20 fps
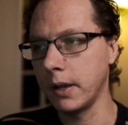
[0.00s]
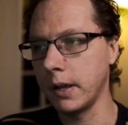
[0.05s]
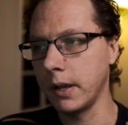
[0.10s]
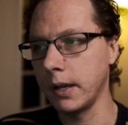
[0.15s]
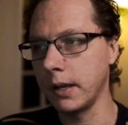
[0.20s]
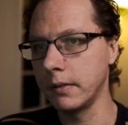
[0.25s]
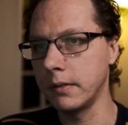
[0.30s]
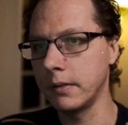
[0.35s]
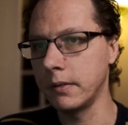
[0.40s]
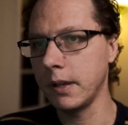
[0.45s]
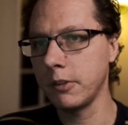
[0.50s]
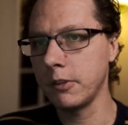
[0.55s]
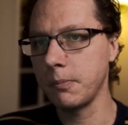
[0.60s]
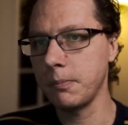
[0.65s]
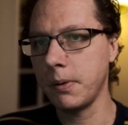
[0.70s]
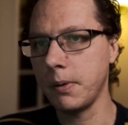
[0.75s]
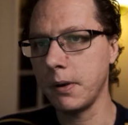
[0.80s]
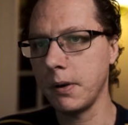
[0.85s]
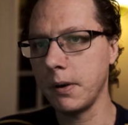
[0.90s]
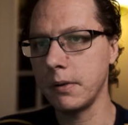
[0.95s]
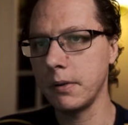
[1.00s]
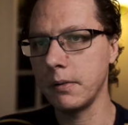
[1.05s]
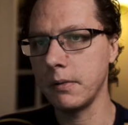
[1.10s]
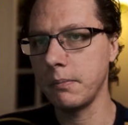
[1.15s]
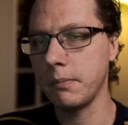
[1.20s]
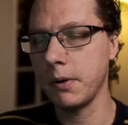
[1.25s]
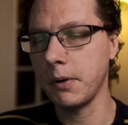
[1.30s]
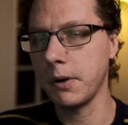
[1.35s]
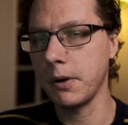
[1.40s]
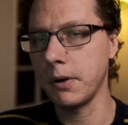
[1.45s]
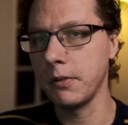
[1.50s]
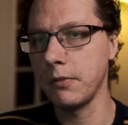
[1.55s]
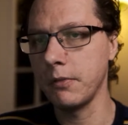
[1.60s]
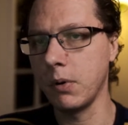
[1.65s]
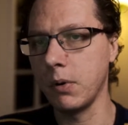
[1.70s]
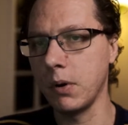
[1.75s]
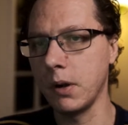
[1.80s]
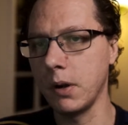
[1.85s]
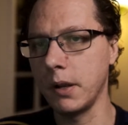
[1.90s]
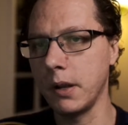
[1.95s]
And that's part of
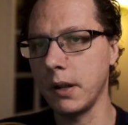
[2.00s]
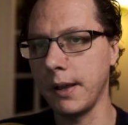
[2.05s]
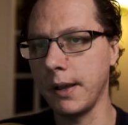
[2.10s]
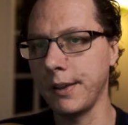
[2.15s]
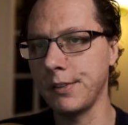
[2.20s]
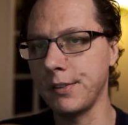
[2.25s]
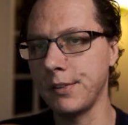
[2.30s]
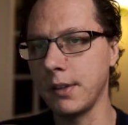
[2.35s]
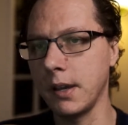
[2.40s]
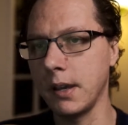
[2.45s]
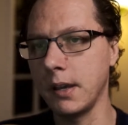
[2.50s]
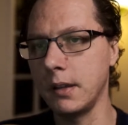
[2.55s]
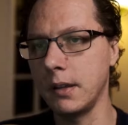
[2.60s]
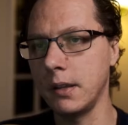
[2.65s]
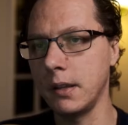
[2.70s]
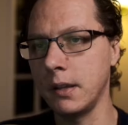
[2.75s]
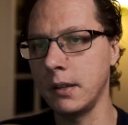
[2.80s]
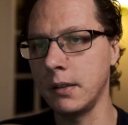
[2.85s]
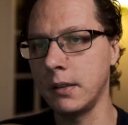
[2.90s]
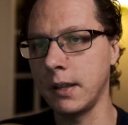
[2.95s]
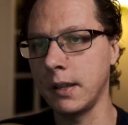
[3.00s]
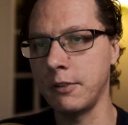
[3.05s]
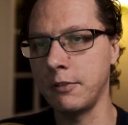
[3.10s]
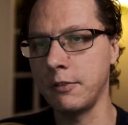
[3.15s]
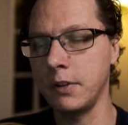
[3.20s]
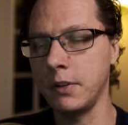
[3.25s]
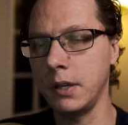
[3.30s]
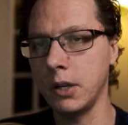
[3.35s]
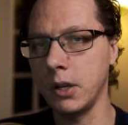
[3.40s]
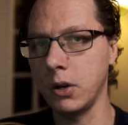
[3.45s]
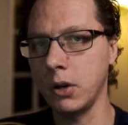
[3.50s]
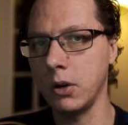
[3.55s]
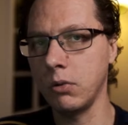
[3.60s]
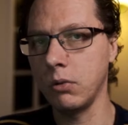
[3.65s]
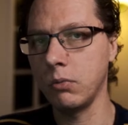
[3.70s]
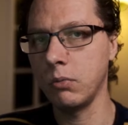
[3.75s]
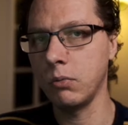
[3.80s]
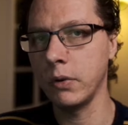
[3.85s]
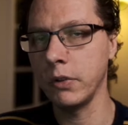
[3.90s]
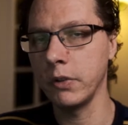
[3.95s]
what I said in that
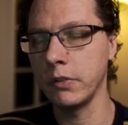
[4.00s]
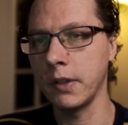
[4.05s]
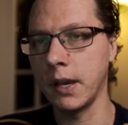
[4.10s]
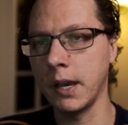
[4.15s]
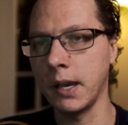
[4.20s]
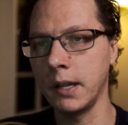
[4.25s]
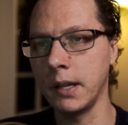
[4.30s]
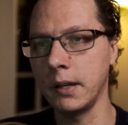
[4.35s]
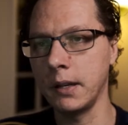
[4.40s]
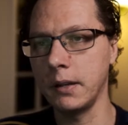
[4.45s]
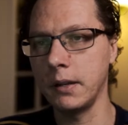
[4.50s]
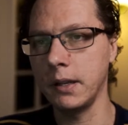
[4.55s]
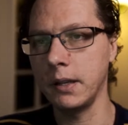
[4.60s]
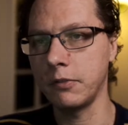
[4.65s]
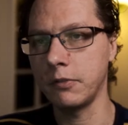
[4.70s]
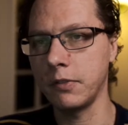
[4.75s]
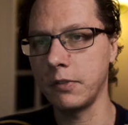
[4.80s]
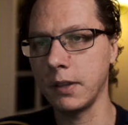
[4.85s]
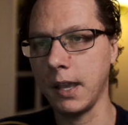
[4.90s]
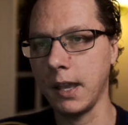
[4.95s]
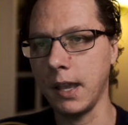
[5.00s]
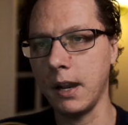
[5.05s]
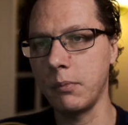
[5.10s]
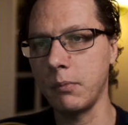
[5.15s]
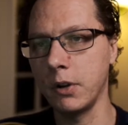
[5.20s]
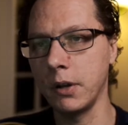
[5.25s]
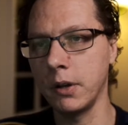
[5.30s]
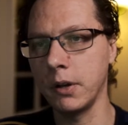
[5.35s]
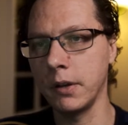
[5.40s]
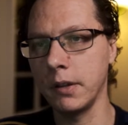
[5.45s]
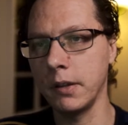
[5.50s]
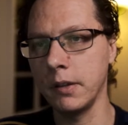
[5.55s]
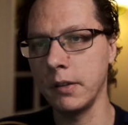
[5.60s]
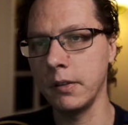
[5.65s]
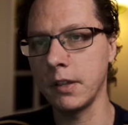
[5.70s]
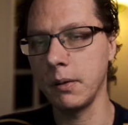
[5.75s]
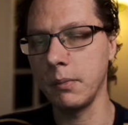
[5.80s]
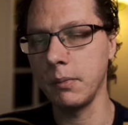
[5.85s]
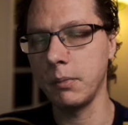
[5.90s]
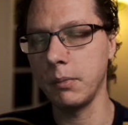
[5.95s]
video, was that if the camera
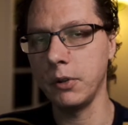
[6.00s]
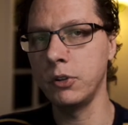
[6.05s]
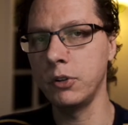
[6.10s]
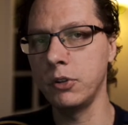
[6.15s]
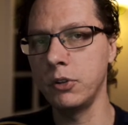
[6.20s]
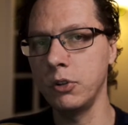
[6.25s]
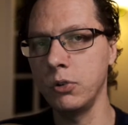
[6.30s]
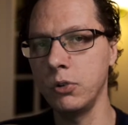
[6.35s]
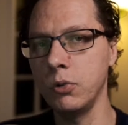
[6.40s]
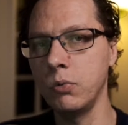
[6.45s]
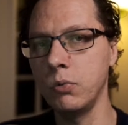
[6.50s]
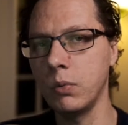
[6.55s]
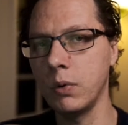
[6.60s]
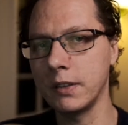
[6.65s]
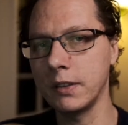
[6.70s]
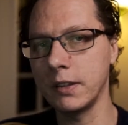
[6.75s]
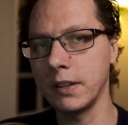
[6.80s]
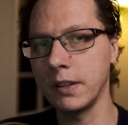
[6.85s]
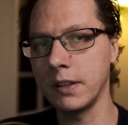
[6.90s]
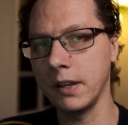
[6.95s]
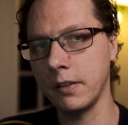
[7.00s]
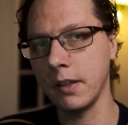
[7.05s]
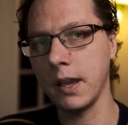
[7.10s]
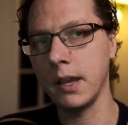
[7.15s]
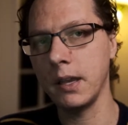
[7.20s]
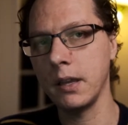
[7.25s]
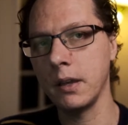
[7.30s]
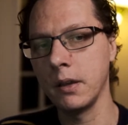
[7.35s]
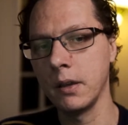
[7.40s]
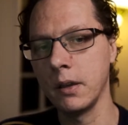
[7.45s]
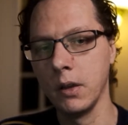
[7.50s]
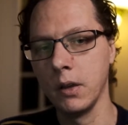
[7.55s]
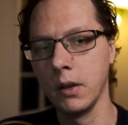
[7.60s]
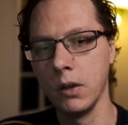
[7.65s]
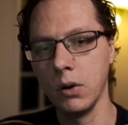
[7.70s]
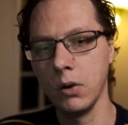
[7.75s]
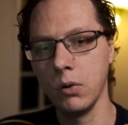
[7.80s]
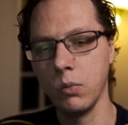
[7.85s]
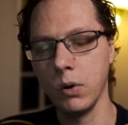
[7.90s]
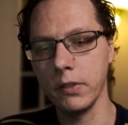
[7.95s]
is able to do what they say,
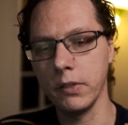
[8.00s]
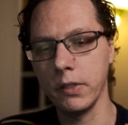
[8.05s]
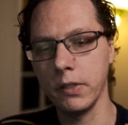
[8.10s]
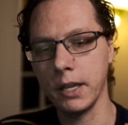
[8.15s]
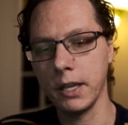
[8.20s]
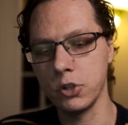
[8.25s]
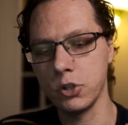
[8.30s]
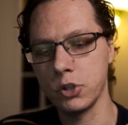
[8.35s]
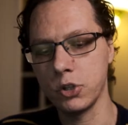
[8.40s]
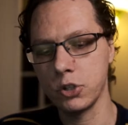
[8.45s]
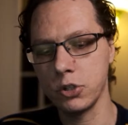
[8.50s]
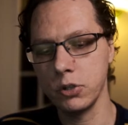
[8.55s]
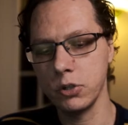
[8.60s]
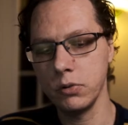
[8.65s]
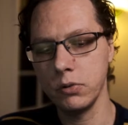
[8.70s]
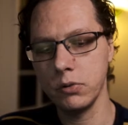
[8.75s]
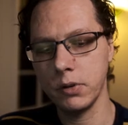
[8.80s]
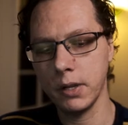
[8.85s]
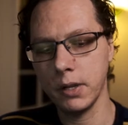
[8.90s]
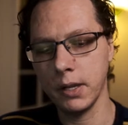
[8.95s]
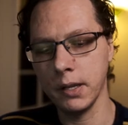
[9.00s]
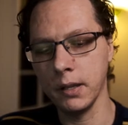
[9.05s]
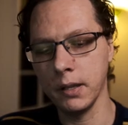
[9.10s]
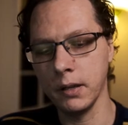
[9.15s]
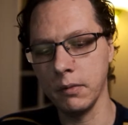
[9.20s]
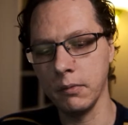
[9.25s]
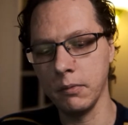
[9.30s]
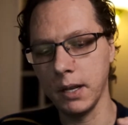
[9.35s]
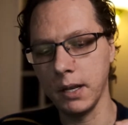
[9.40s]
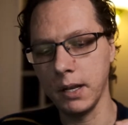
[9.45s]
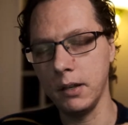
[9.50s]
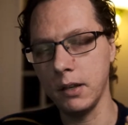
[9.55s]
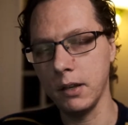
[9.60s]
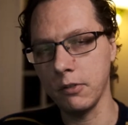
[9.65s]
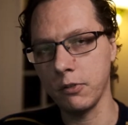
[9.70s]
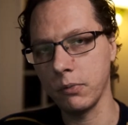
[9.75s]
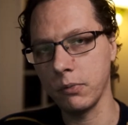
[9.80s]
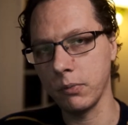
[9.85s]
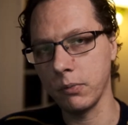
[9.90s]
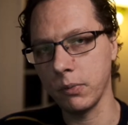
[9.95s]
where they can shoot in many
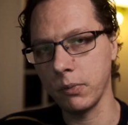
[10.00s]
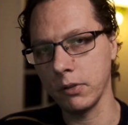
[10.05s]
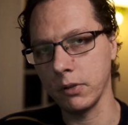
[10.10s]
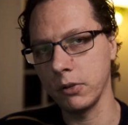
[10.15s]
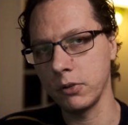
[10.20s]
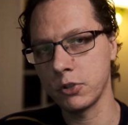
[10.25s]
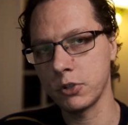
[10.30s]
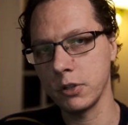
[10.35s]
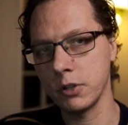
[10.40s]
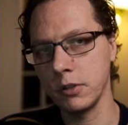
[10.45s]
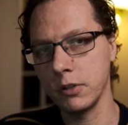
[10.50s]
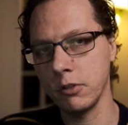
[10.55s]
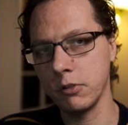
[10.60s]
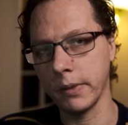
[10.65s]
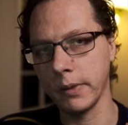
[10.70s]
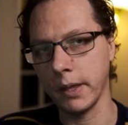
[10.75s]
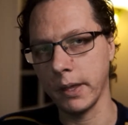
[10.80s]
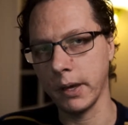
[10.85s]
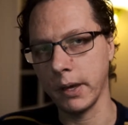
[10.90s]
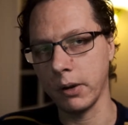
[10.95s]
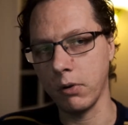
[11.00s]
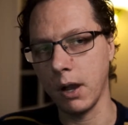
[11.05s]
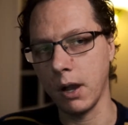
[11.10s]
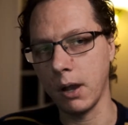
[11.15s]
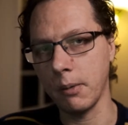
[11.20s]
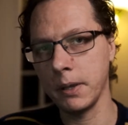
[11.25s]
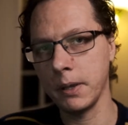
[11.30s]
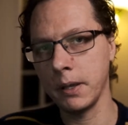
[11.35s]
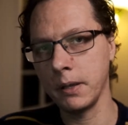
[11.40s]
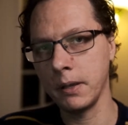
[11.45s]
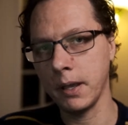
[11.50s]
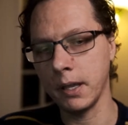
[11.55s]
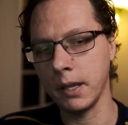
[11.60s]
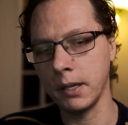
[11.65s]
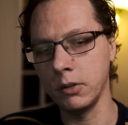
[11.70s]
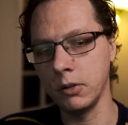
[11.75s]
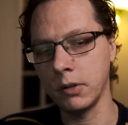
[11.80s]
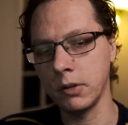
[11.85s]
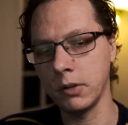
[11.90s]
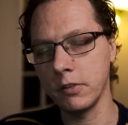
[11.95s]
different resolutions without cropping,
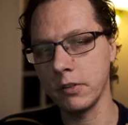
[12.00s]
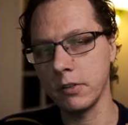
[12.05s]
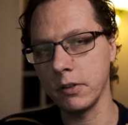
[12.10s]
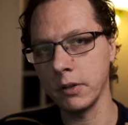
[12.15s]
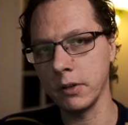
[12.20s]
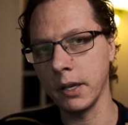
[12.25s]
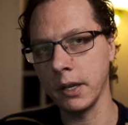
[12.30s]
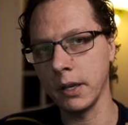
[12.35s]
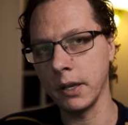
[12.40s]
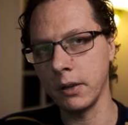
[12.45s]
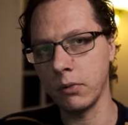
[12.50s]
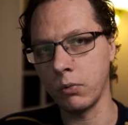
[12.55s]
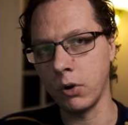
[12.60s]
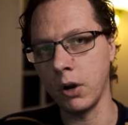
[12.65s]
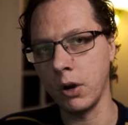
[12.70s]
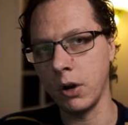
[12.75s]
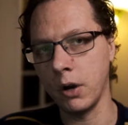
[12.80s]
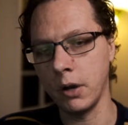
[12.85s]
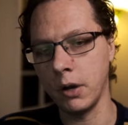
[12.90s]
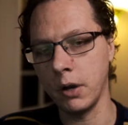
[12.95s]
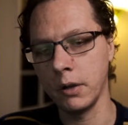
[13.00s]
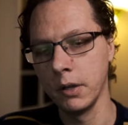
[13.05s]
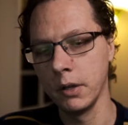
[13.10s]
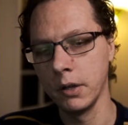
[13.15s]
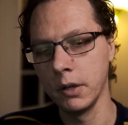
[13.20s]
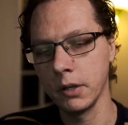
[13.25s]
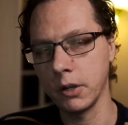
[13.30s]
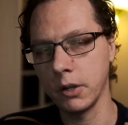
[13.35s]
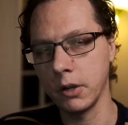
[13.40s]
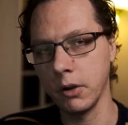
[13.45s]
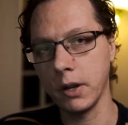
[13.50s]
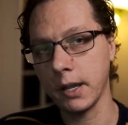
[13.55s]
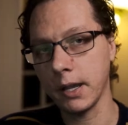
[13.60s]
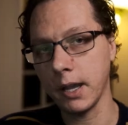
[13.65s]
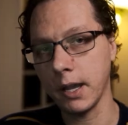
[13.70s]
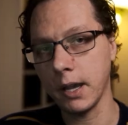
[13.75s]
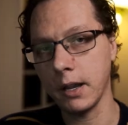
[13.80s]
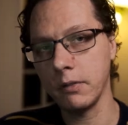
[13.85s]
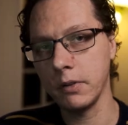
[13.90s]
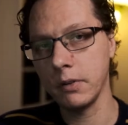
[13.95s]
and you can still get raw codec
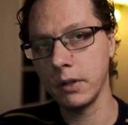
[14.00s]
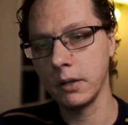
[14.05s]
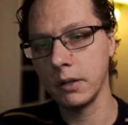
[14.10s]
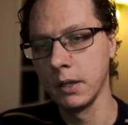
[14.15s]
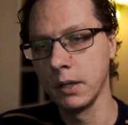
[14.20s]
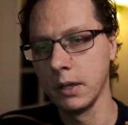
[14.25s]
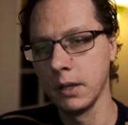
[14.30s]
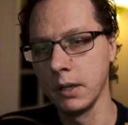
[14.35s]
out of it,